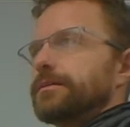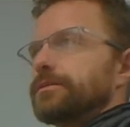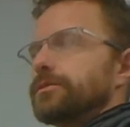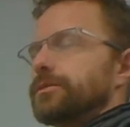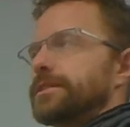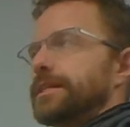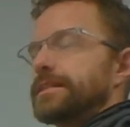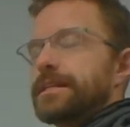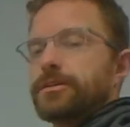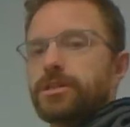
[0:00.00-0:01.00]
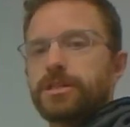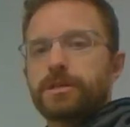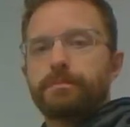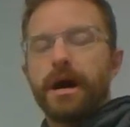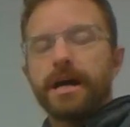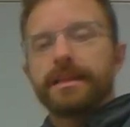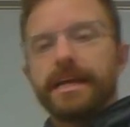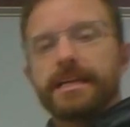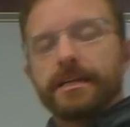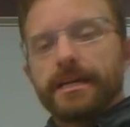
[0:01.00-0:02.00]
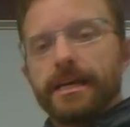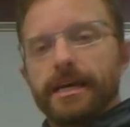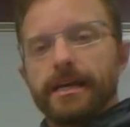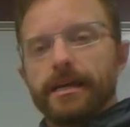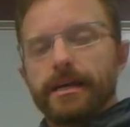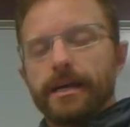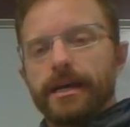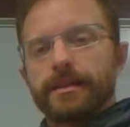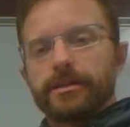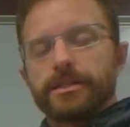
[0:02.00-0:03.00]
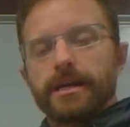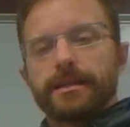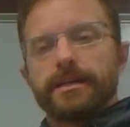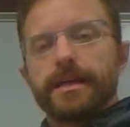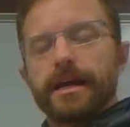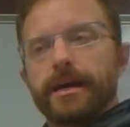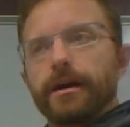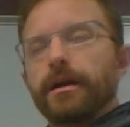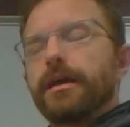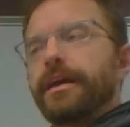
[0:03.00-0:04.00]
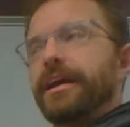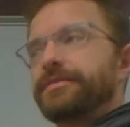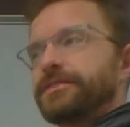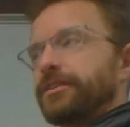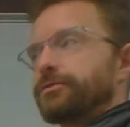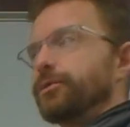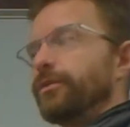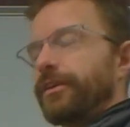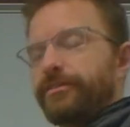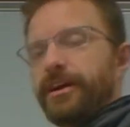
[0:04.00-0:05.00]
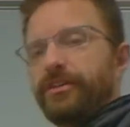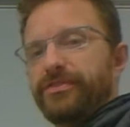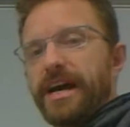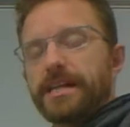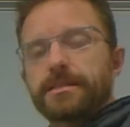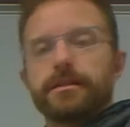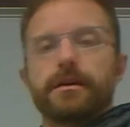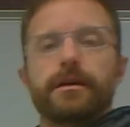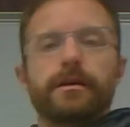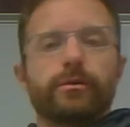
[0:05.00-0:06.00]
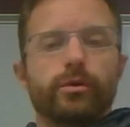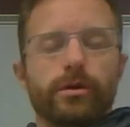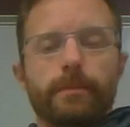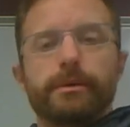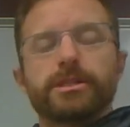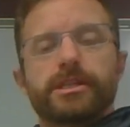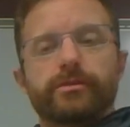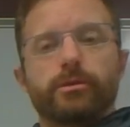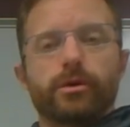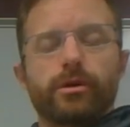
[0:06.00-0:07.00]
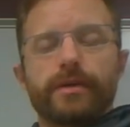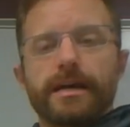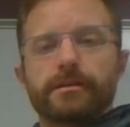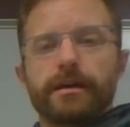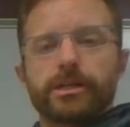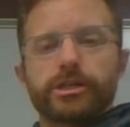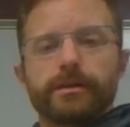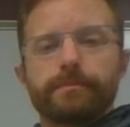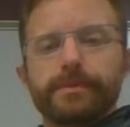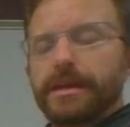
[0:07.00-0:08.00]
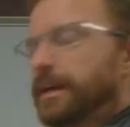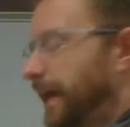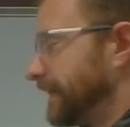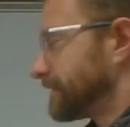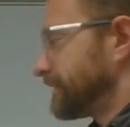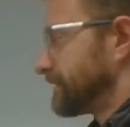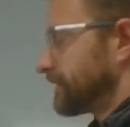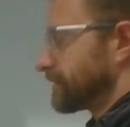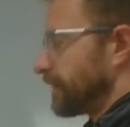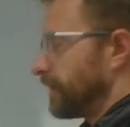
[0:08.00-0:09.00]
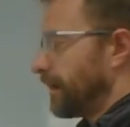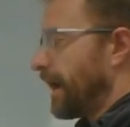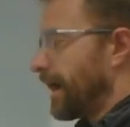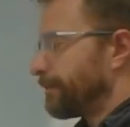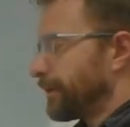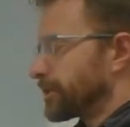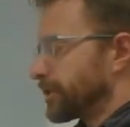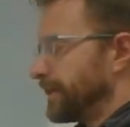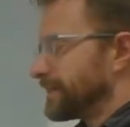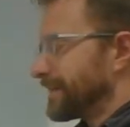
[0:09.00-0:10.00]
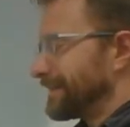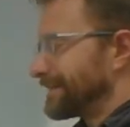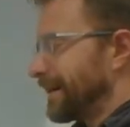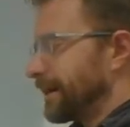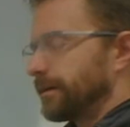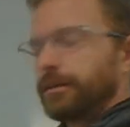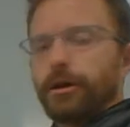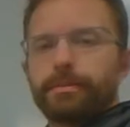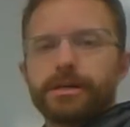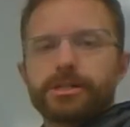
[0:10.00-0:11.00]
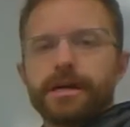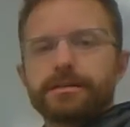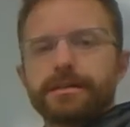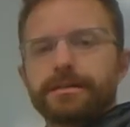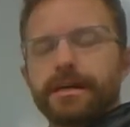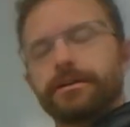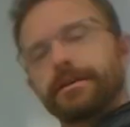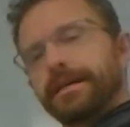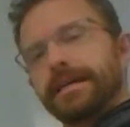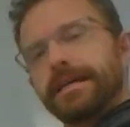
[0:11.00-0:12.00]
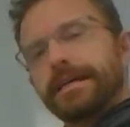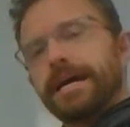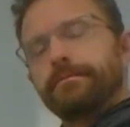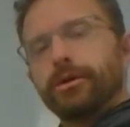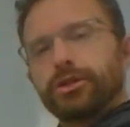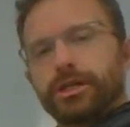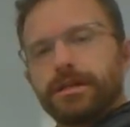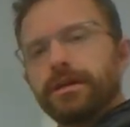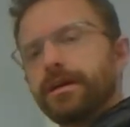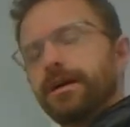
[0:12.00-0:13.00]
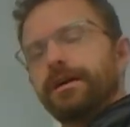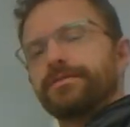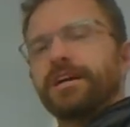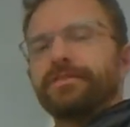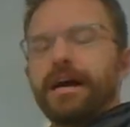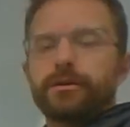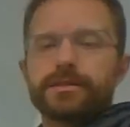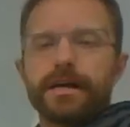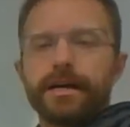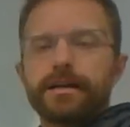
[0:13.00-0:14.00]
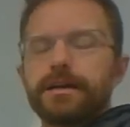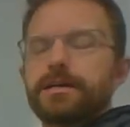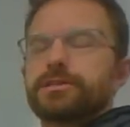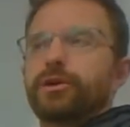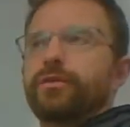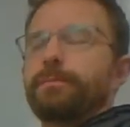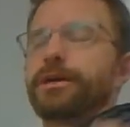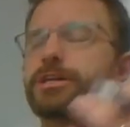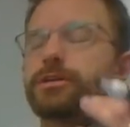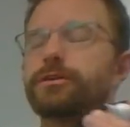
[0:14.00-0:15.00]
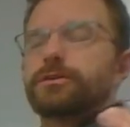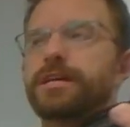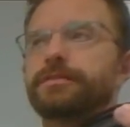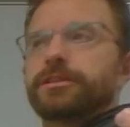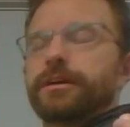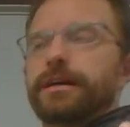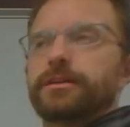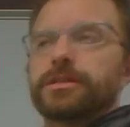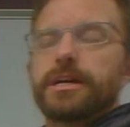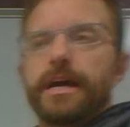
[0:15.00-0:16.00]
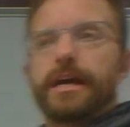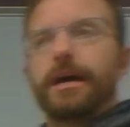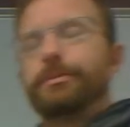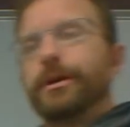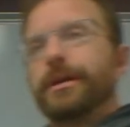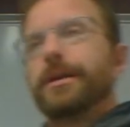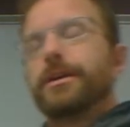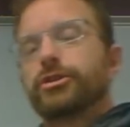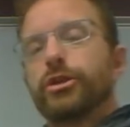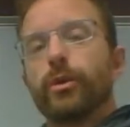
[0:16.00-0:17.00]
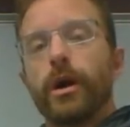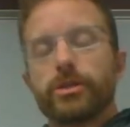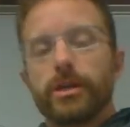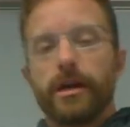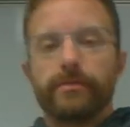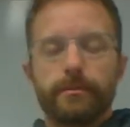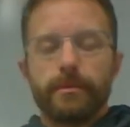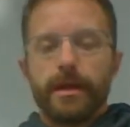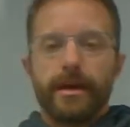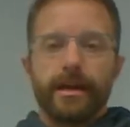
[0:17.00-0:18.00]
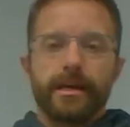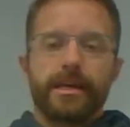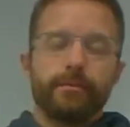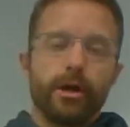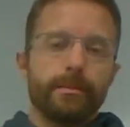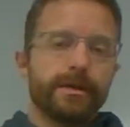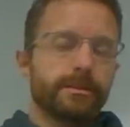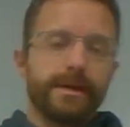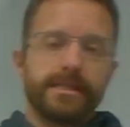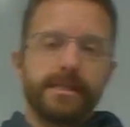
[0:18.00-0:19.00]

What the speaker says: since there's a spot they could hit and there's nothing there, if stuff's moving very fast, a bunch of them will go that direction. And since there's a high pressure inside the tire and low pressure outside the tire, you're going to get a net motion of stuff outside. So if I'm picturing those seventh graders and I put 200 of them and I give them all a bunch of pixie